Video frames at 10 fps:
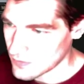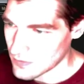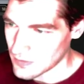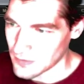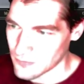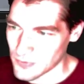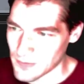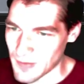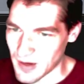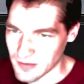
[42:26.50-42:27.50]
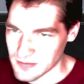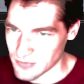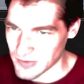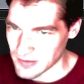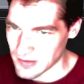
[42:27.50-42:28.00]
If we Mox
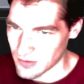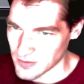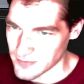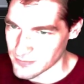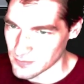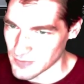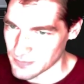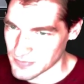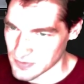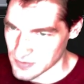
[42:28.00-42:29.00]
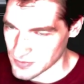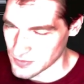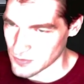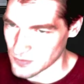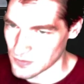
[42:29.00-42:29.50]
right now, level him up to
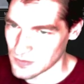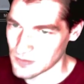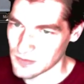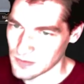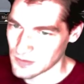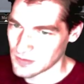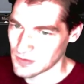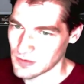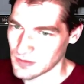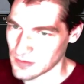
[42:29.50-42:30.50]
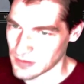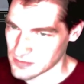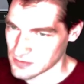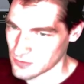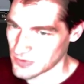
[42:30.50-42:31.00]
2, and the next
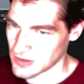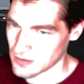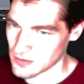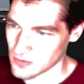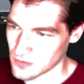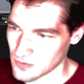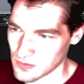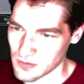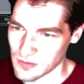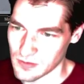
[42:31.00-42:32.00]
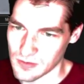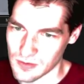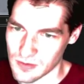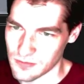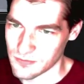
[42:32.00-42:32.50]
turn we can do
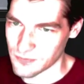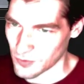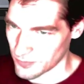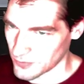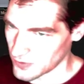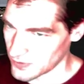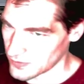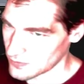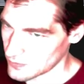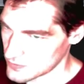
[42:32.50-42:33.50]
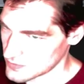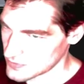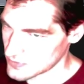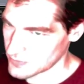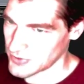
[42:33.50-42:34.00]
4 more, which would
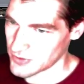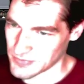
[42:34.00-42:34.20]
put him to